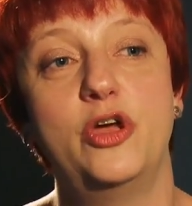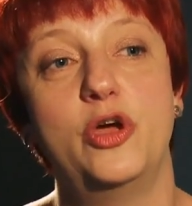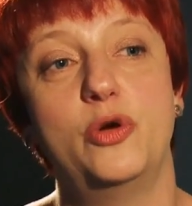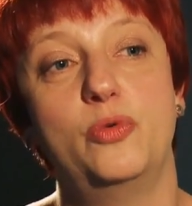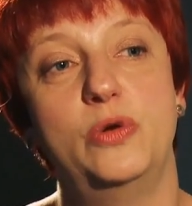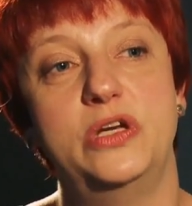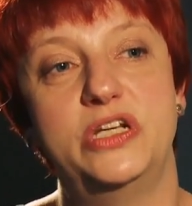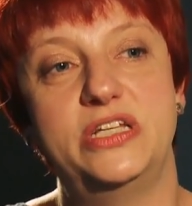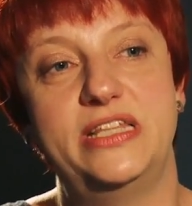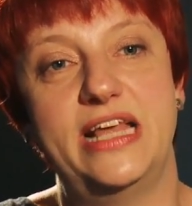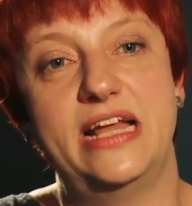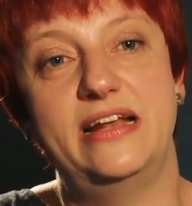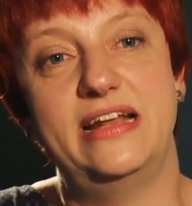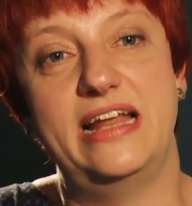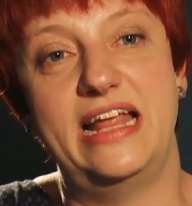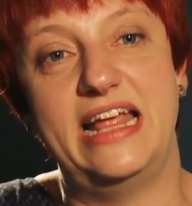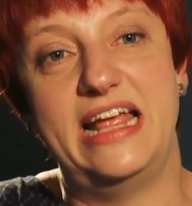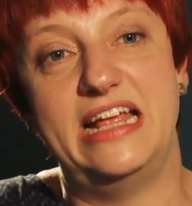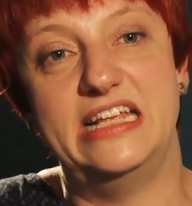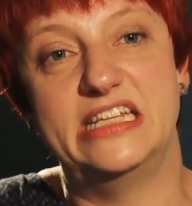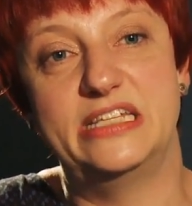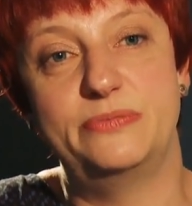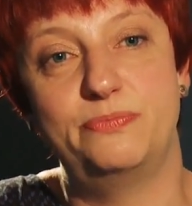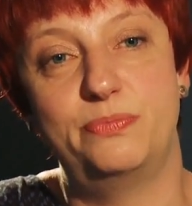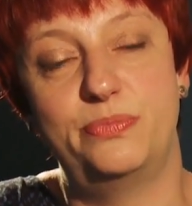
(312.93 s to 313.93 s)
which then
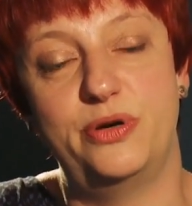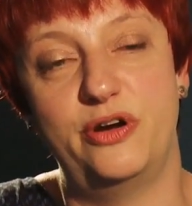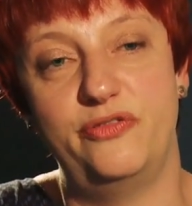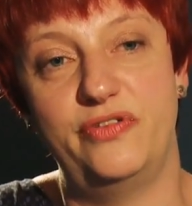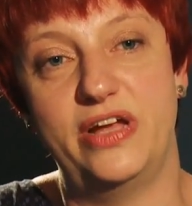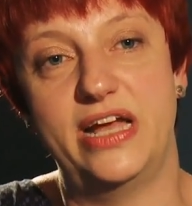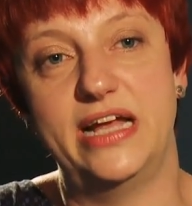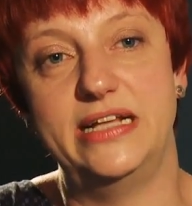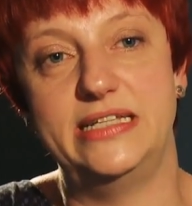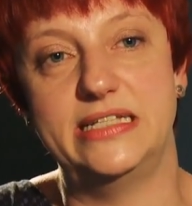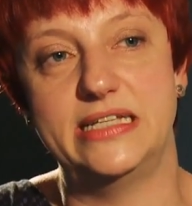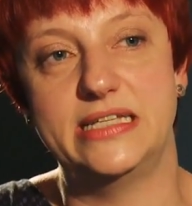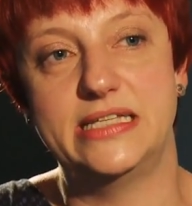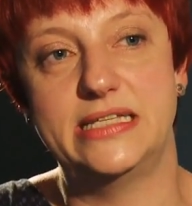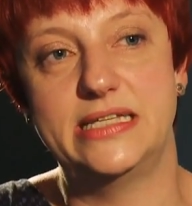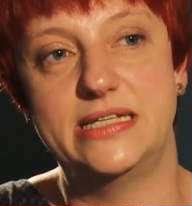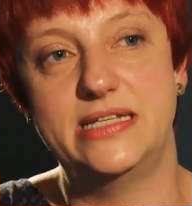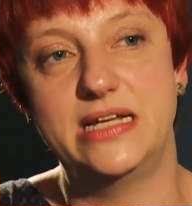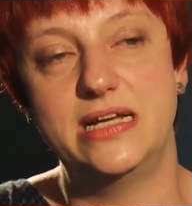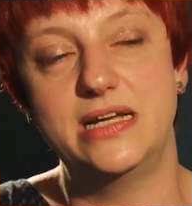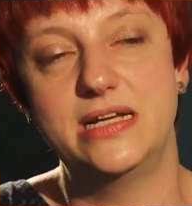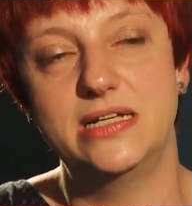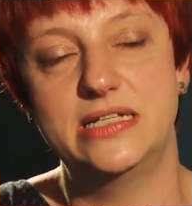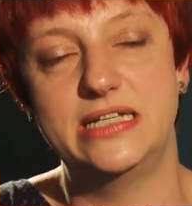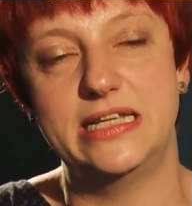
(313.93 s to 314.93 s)
provides a
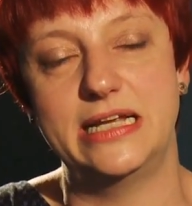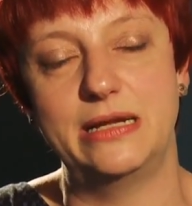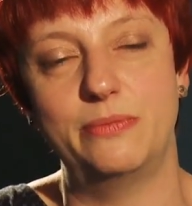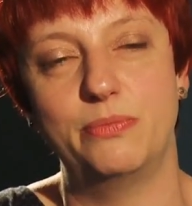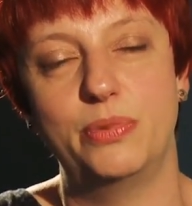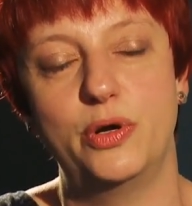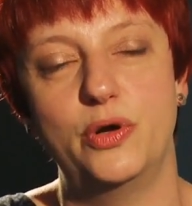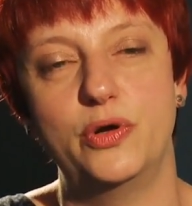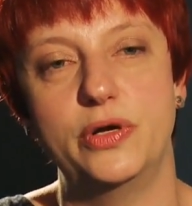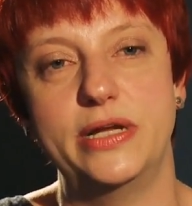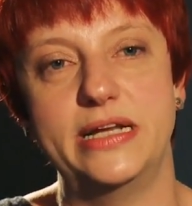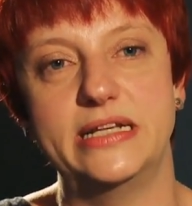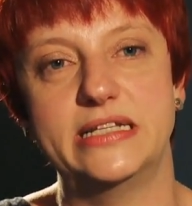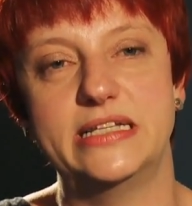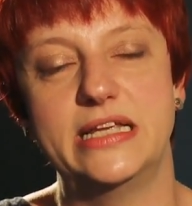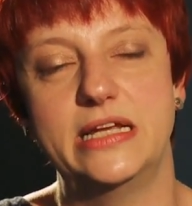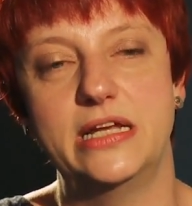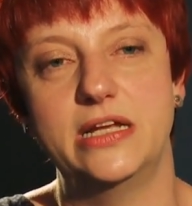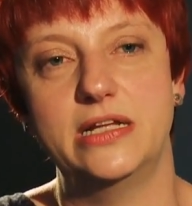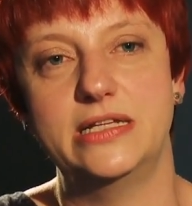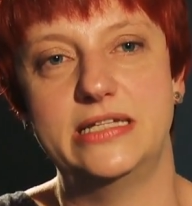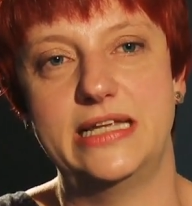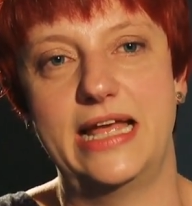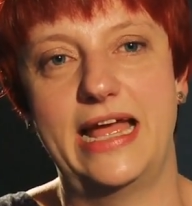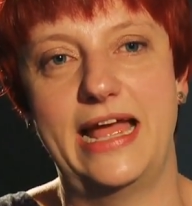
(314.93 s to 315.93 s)
starting point
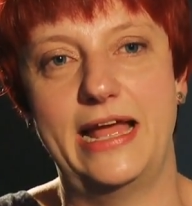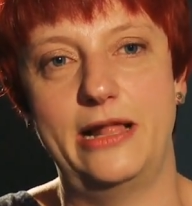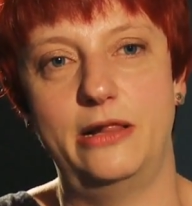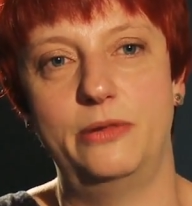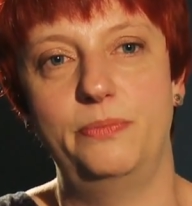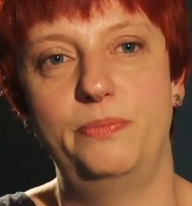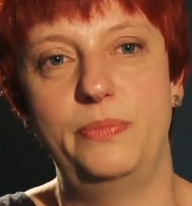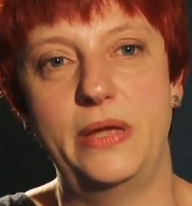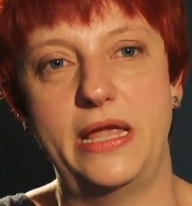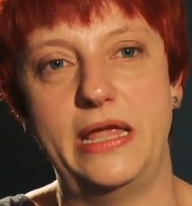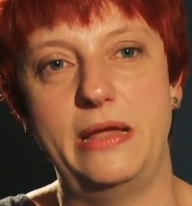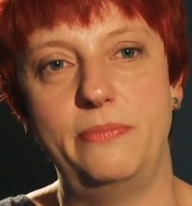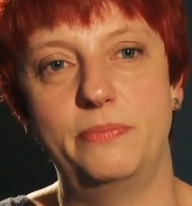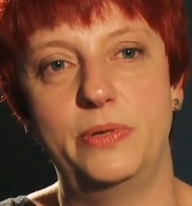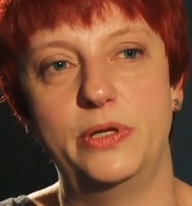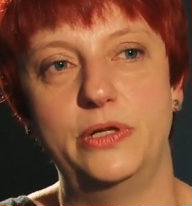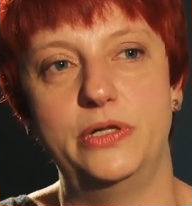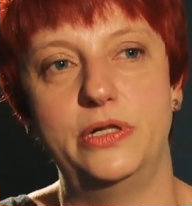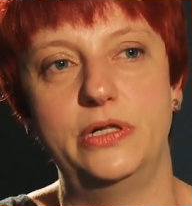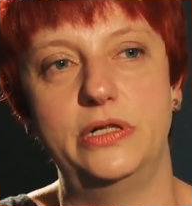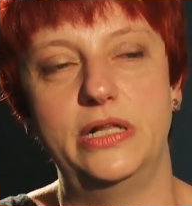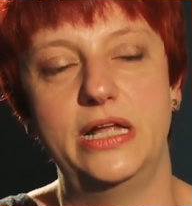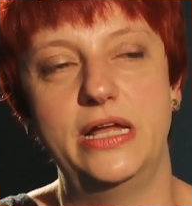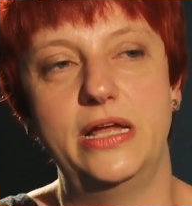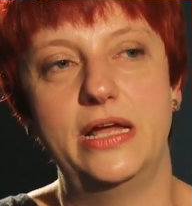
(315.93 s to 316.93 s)
to help
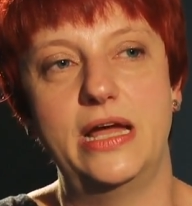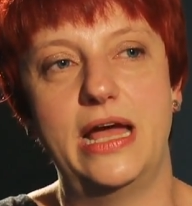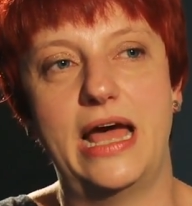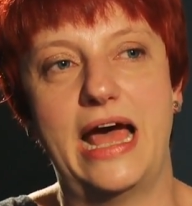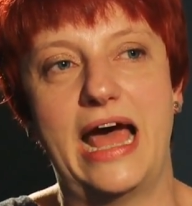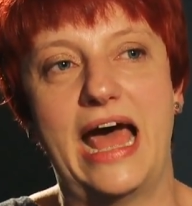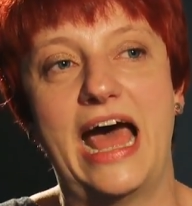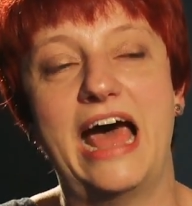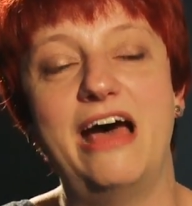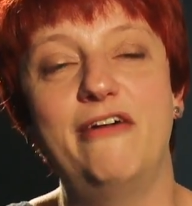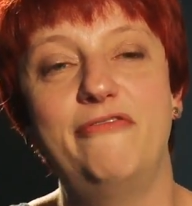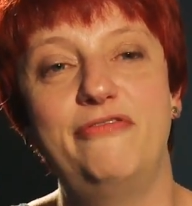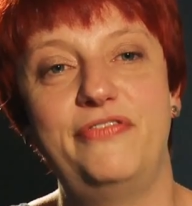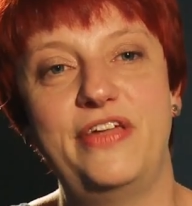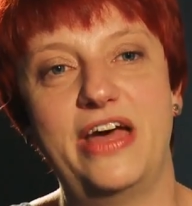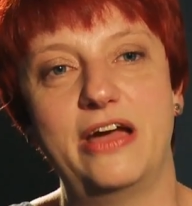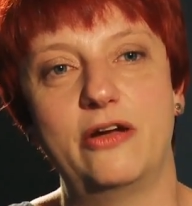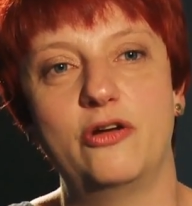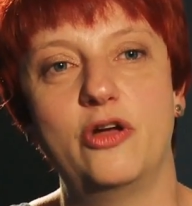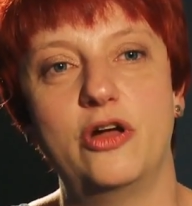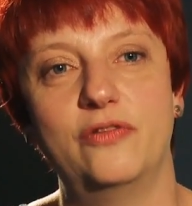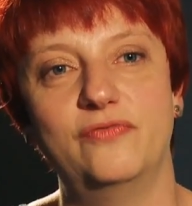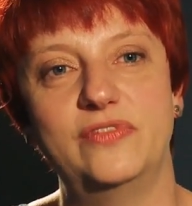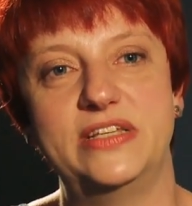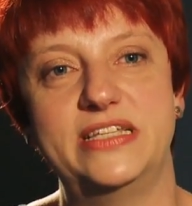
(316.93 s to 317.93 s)
people have that
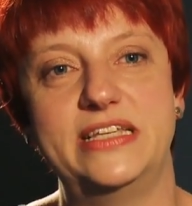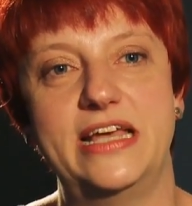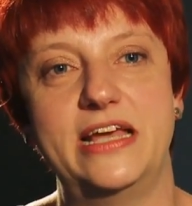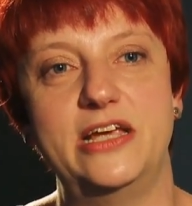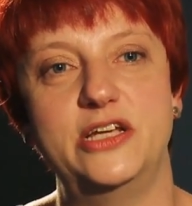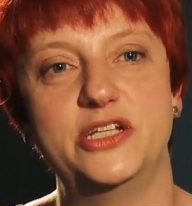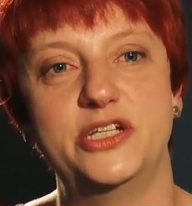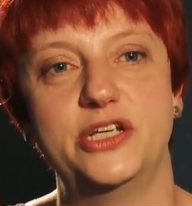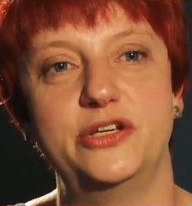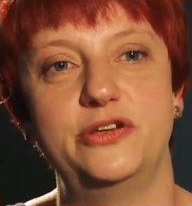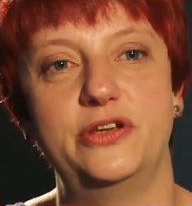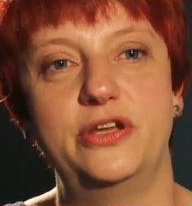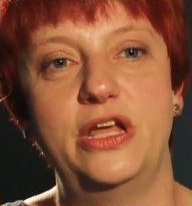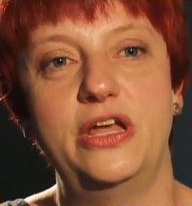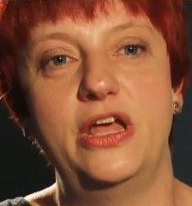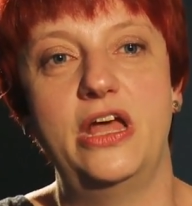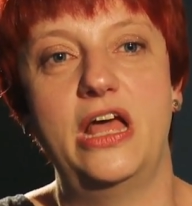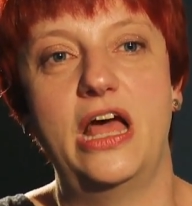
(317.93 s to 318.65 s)
conversation